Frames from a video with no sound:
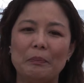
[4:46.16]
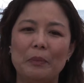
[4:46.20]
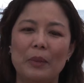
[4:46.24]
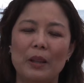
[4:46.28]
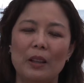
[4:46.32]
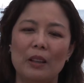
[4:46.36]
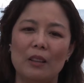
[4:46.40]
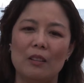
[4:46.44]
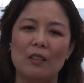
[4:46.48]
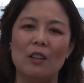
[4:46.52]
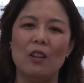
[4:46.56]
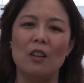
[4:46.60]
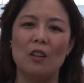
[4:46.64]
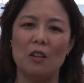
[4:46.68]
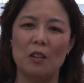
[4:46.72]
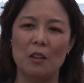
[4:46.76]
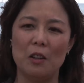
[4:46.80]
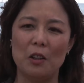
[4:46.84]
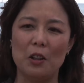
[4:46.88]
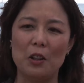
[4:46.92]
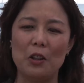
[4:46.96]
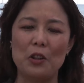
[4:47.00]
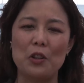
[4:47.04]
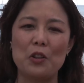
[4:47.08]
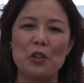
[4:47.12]
being
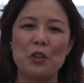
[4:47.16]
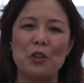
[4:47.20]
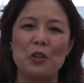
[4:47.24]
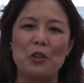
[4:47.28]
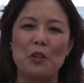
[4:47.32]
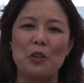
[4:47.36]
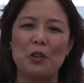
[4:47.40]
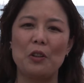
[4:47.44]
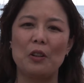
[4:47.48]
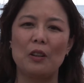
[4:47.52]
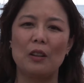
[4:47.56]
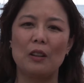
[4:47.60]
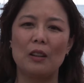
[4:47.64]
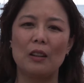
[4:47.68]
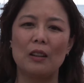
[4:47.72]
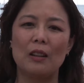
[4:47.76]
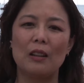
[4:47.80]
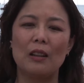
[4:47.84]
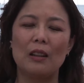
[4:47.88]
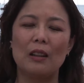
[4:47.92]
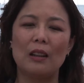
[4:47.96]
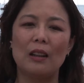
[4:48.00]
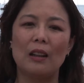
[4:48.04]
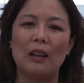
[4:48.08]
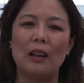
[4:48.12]
hurt,
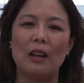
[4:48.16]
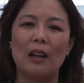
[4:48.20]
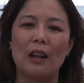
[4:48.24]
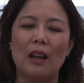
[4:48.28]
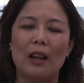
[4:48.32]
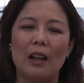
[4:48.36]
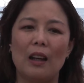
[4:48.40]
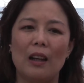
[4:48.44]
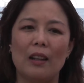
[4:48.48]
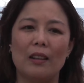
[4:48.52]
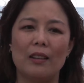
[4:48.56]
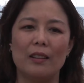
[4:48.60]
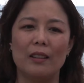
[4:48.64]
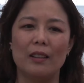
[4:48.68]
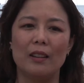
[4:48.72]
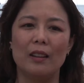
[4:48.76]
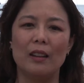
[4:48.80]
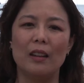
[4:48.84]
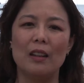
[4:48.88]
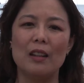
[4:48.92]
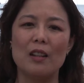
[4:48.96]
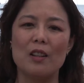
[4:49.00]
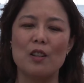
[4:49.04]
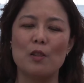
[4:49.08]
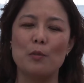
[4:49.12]

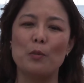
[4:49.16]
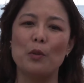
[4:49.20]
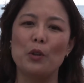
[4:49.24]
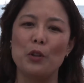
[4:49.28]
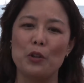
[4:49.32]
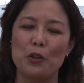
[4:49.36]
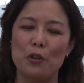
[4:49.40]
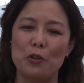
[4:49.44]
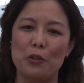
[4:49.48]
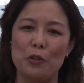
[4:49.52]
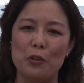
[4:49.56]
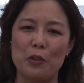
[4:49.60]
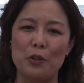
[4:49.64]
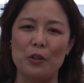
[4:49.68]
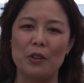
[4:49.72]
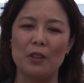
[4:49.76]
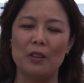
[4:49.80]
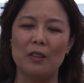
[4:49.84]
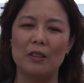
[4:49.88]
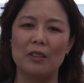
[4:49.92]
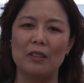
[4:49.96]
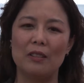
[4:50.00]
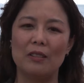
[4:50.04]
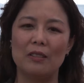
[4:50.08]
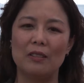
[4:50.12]
and small children
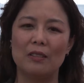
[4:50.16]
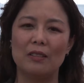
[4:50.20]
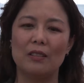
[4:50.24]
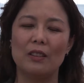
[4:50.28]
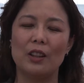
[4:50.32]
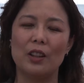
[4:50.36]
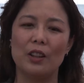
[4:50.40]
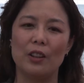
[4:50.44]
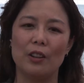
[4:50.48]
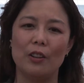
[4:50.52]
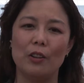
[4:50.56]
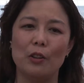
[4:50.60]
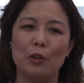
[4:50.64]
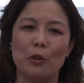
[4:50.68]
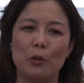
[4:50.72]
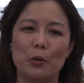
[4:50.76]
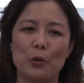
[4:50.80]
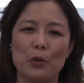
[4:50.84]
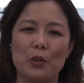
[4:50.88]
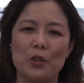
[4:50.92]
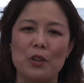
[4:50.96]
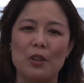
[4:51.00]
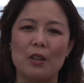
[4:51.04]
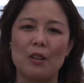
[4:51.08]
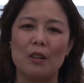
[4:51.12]

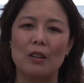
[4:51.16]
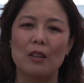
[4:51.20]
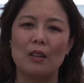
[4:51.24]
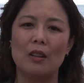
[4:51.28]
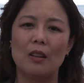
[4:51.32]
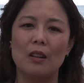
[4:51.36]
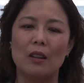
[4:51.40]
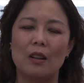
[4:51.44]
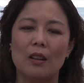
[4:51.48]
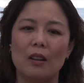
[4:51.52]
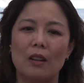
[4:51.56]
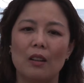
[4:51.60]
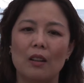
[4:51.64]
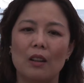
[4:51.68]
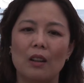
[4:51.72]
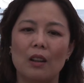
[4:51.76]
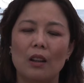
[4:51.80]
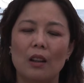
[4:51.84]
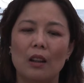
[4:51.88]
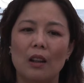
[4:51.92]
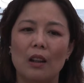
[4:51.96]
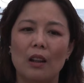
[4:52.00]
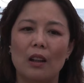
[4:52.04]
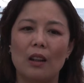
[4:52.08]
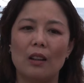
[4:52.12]
killed,
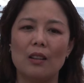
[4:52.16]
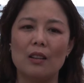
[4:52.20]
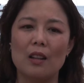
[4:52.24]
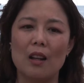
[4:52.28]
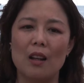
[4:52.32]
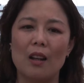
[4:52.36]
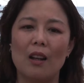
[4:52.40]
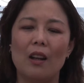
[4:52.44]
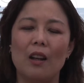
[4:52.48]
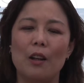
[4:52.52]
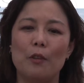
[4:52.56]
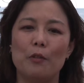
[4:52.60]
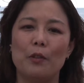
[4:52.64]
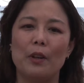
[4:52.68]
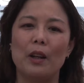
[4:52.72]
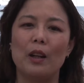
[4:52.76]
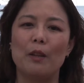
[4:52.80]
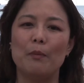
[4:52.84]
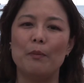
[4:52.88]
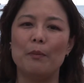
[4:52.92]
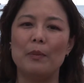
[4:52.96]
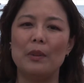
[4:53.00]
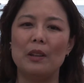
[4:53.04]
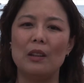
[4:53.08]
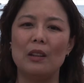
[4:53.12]
and life
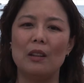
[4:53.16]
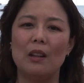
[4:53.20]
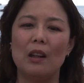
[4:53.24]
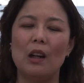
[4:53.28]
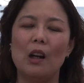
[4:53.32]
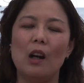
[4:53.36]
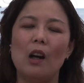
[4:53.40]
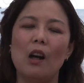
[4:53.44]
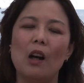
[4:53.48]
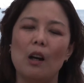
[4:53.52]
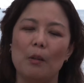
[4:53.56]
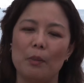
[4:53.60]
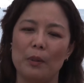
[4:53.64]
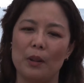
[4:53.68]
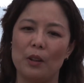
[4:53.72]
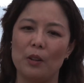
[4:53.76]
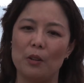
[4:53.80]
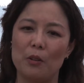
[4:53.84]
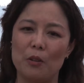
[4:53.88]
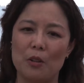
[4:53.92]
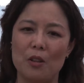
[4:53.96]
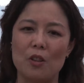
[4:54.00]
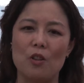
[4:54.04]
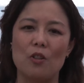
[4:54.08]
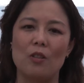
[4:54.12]
can be an
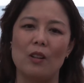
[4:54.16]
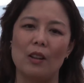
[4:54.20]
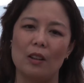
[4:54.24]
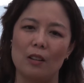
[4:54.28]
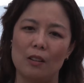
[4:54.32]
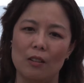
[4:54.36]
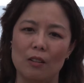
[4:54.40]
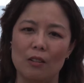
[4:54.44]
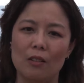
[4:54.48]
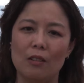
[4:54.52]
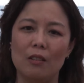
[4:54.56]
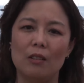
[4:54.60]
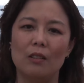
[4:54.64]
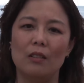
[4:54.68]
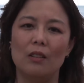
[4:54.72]
uphill struggle